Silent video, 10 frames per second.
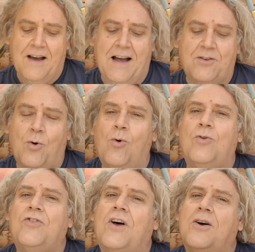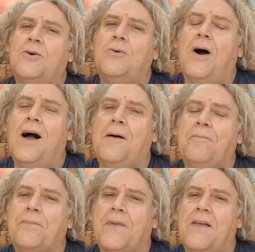And also,
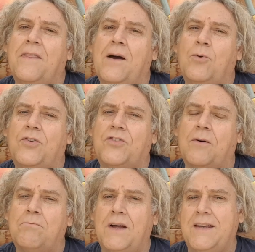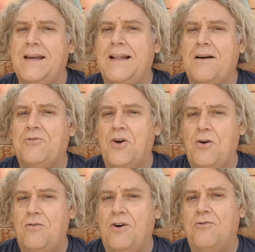there was some money left
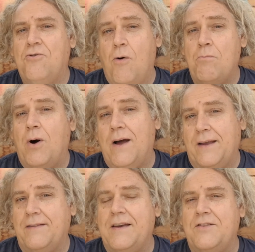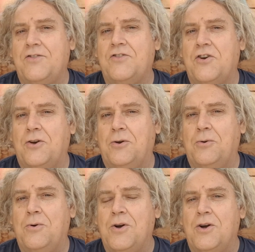over from buying these
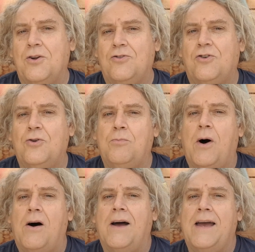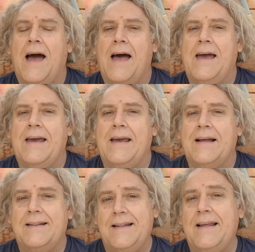two to buy a
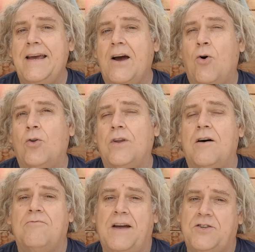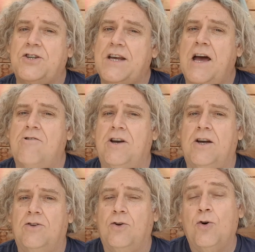Leon
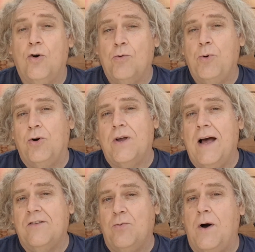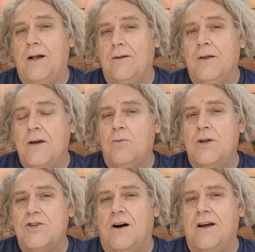vegetarian cookbook as well,
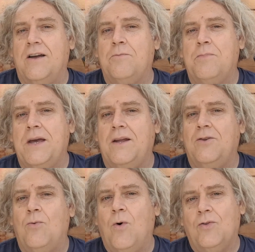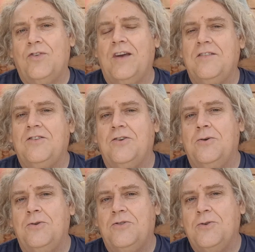which I had been wanting
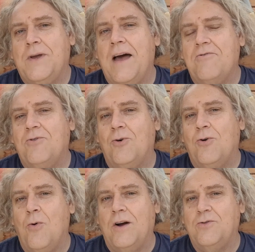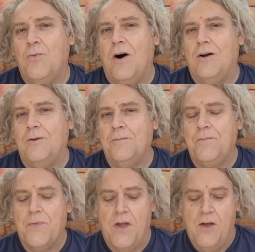to get for quite a while.
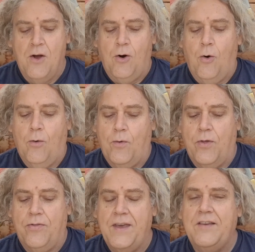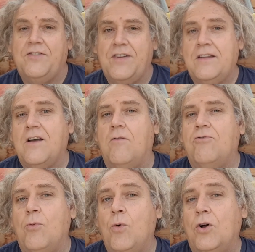These did come
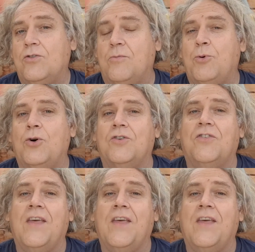from World of Books.